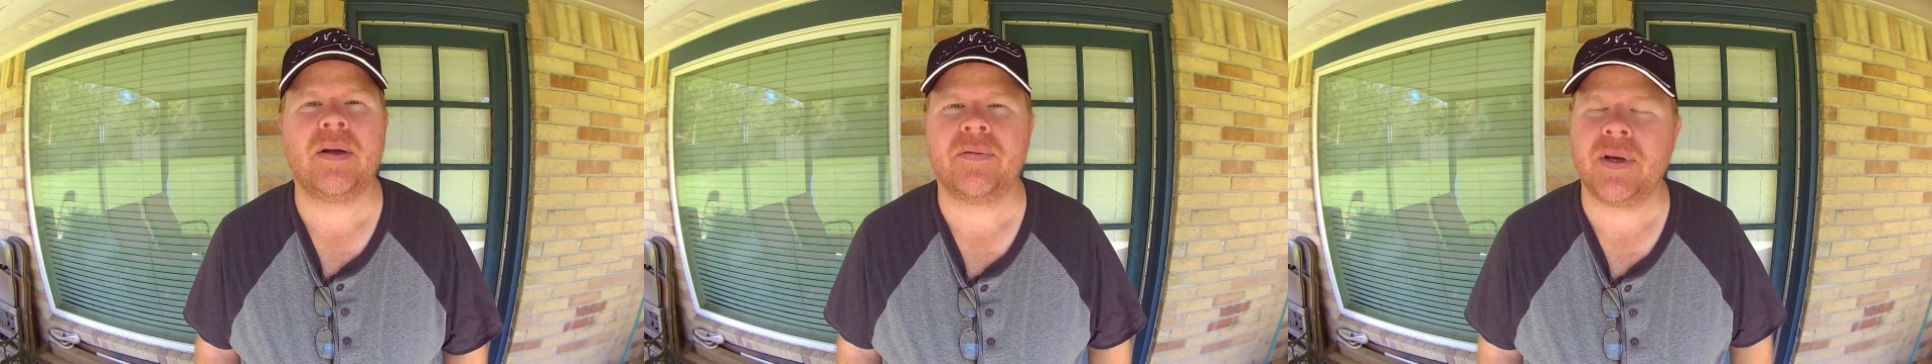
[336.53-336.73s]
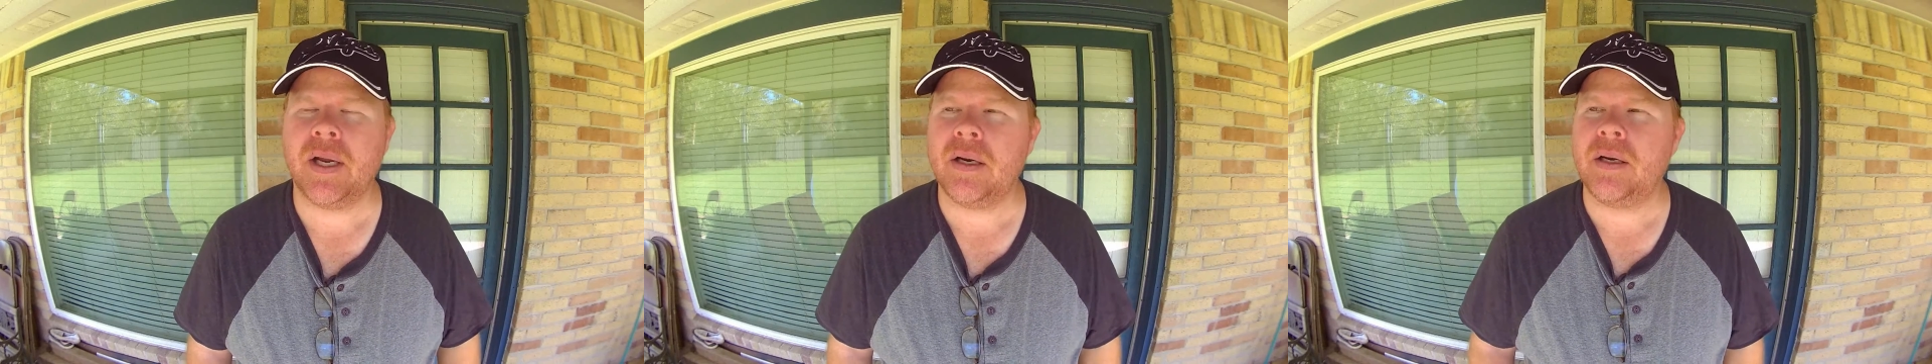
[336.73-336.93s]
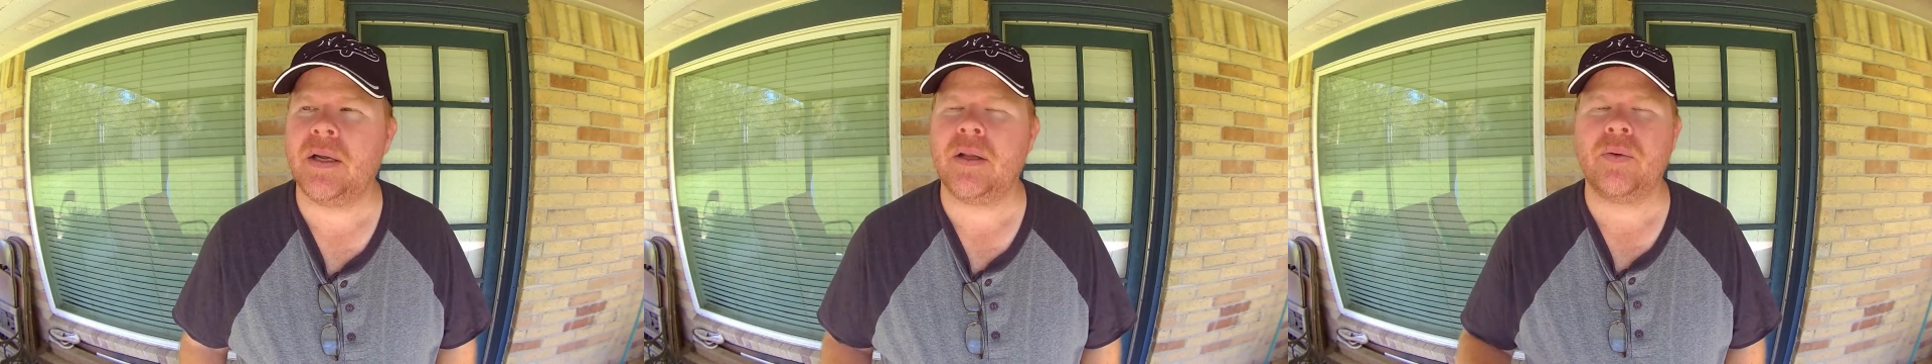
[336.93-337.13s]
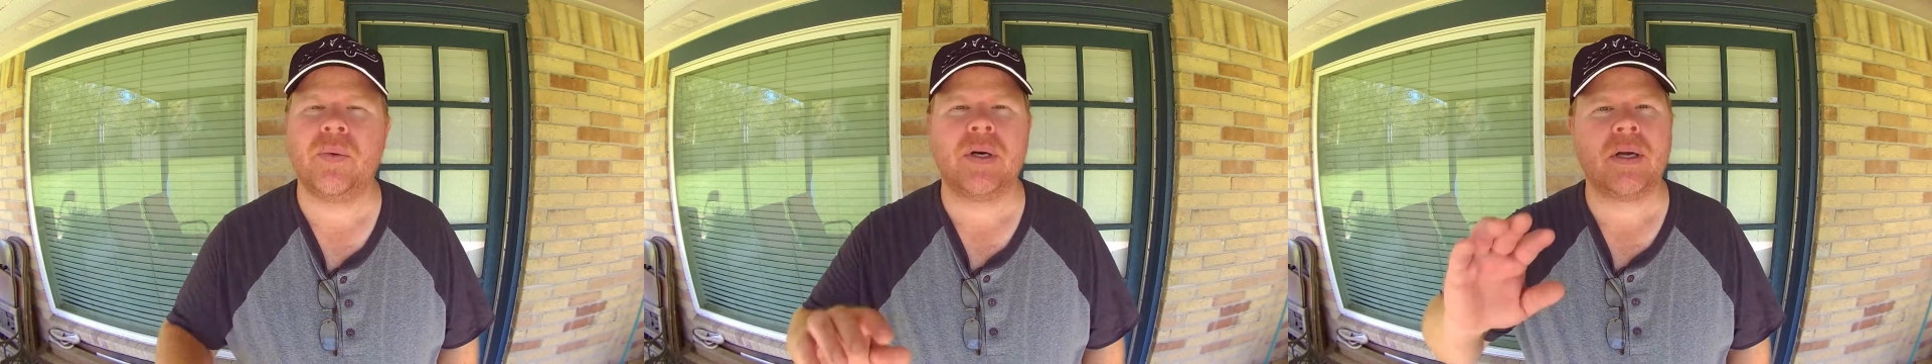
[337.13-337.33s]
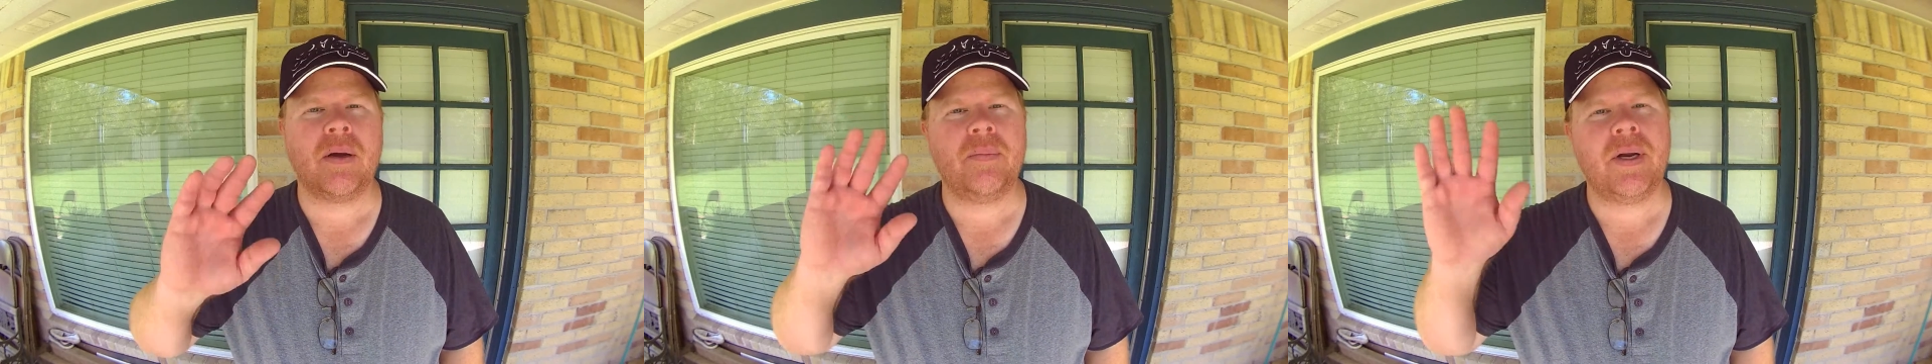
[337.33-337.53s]
I've got another
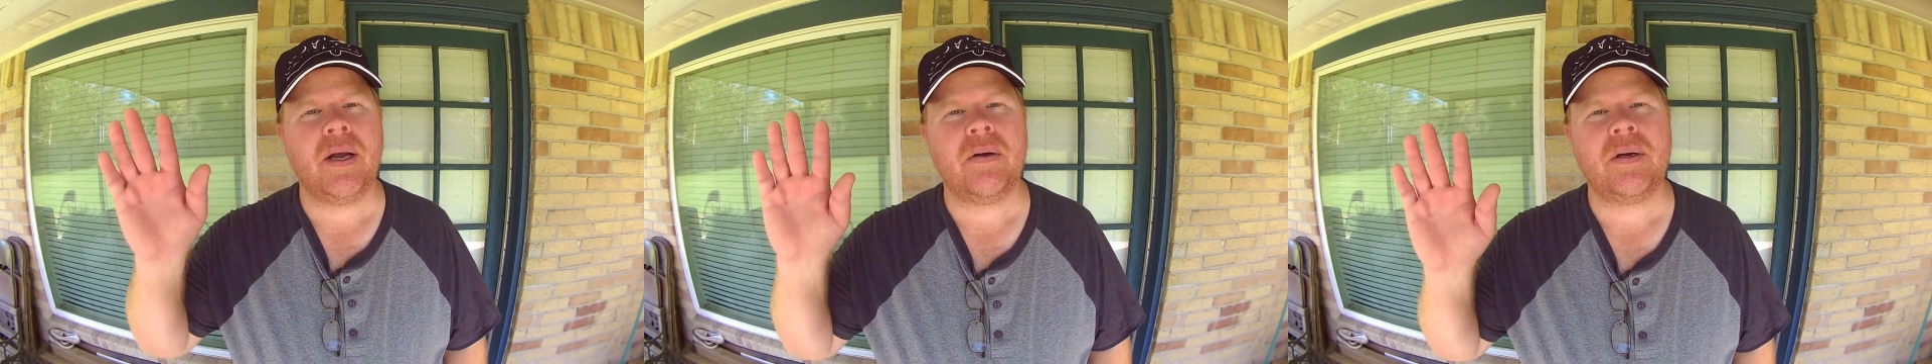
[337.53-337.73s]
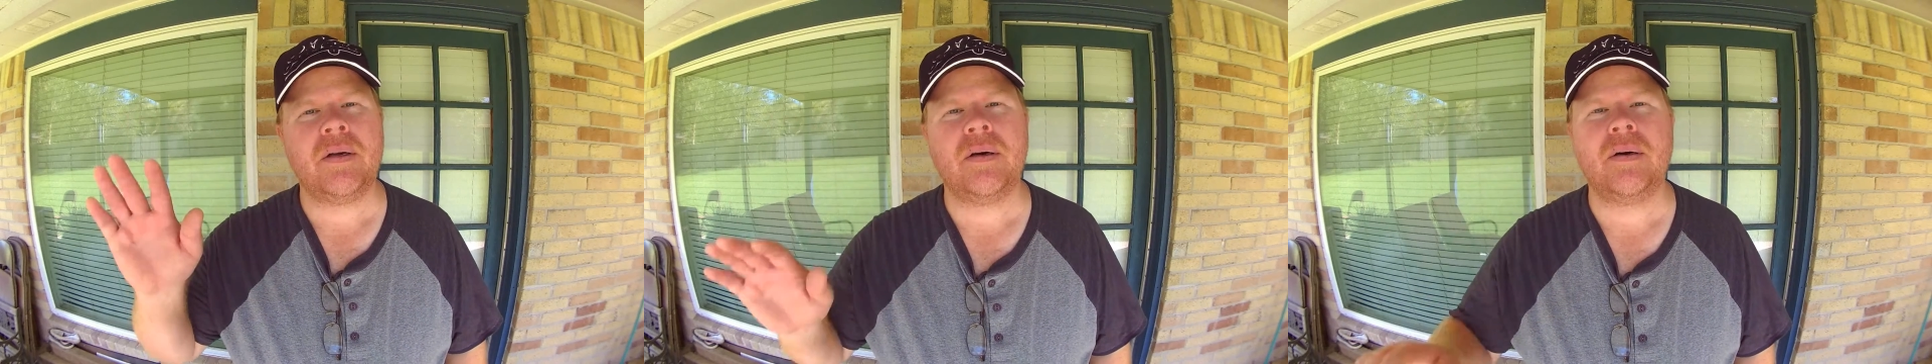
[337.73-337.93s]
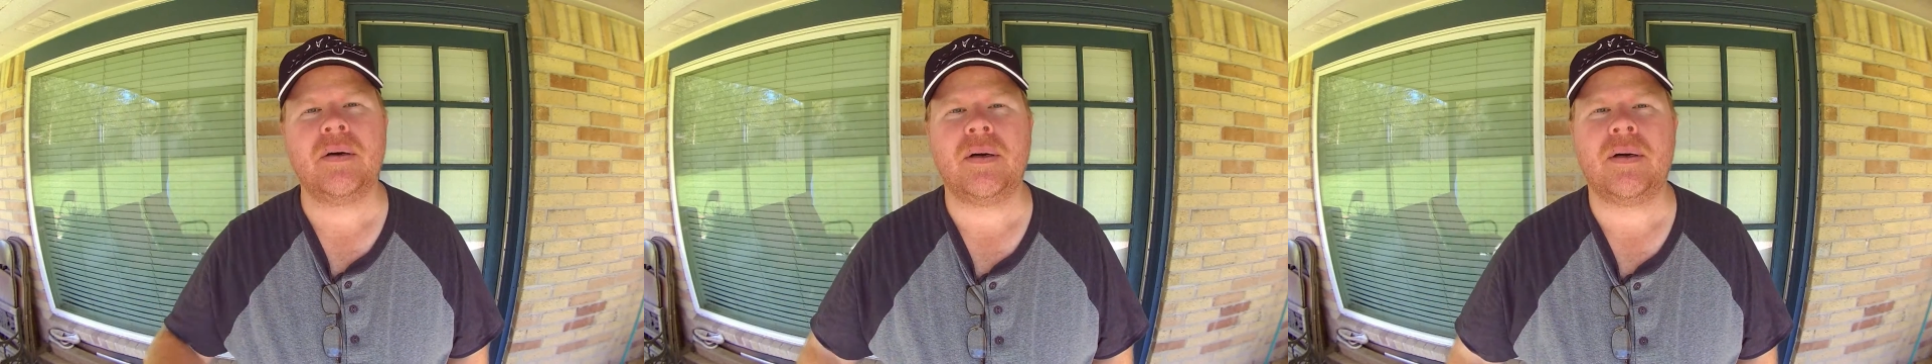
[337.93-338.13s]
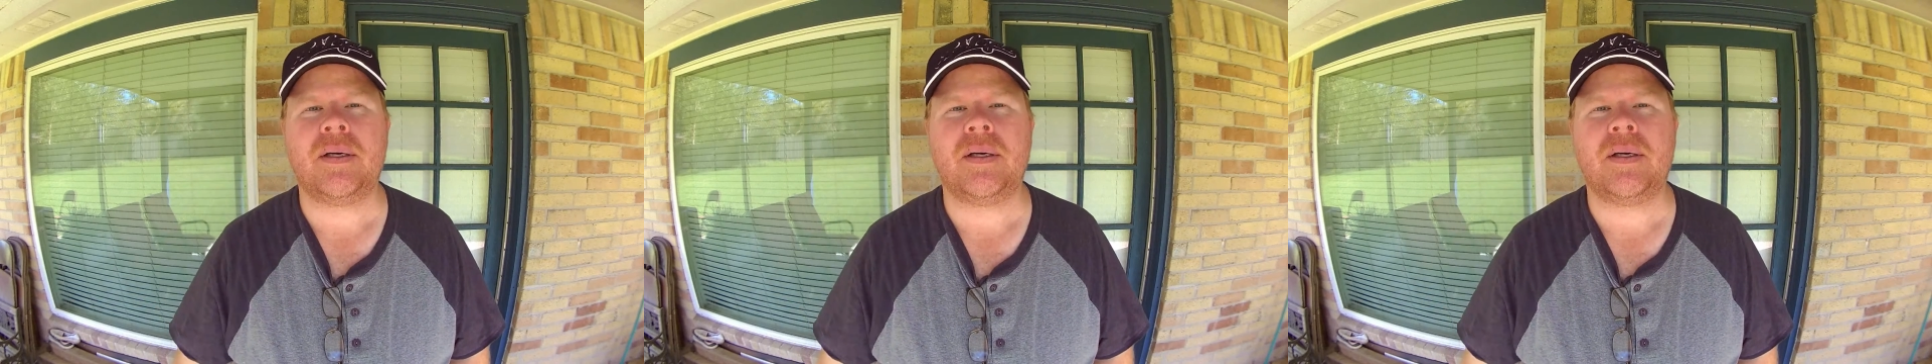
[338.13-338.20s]
one coming out here